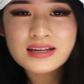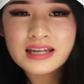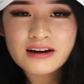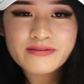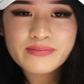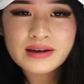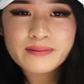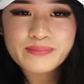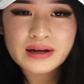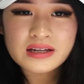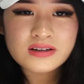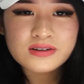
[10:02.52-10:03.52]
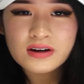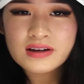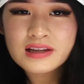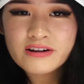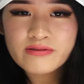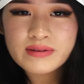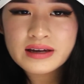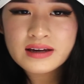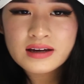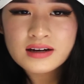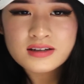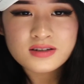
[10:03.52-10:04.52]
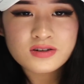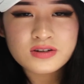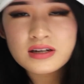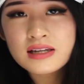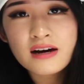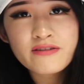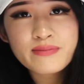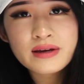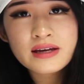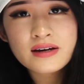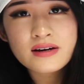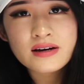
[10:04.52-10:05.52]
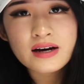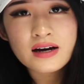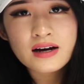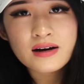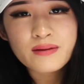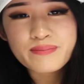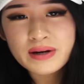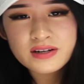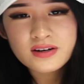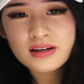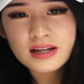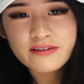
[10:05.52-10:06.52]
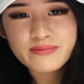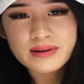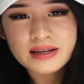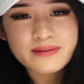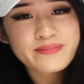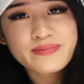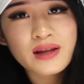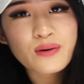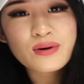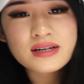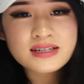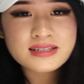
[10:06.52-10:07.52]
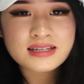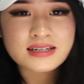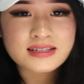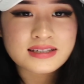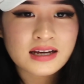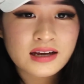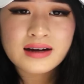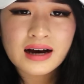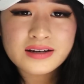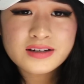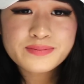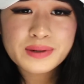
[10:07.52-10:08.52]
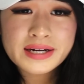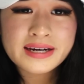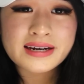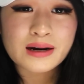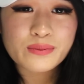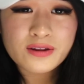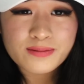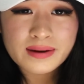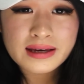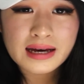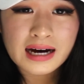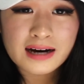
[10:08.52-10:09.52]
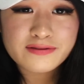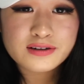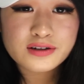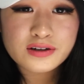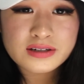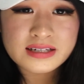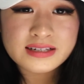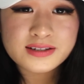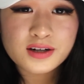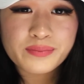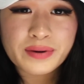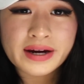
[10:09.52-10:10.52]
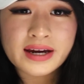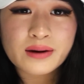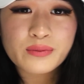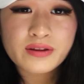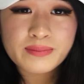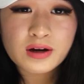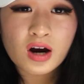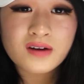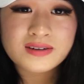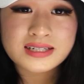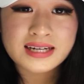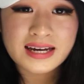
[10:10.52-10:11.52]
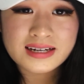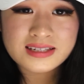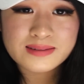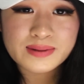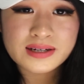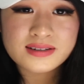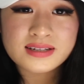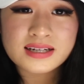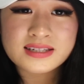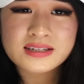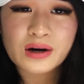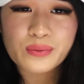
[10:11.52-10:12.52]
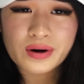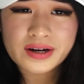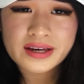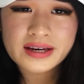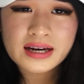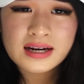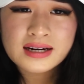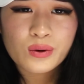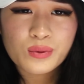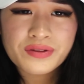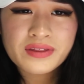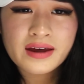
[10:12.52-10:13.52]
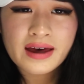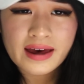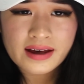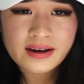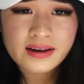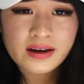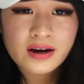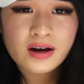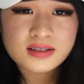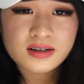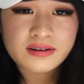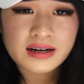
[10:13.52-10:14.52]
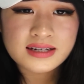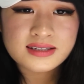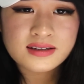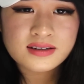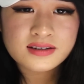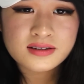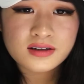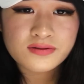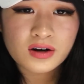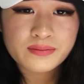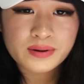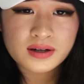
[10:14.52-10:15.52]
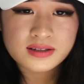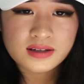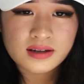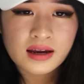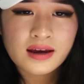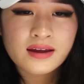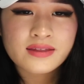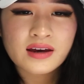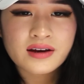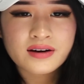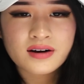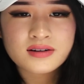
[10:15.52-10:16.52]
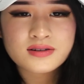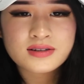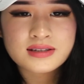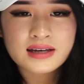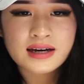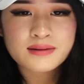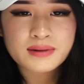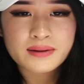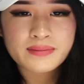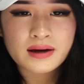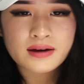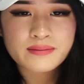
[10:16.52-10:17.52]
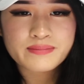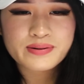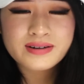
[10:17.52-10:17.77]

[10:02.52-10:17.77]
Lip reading: You love me, but you don't love me? So do you love me, but you don't love me? What is this? Are you breaking up with me? After 2 years, you're breaking up with me over text because it's not working? What the heck? Sorry, I sent this to the wrong person. Thank God, you scared me, babe.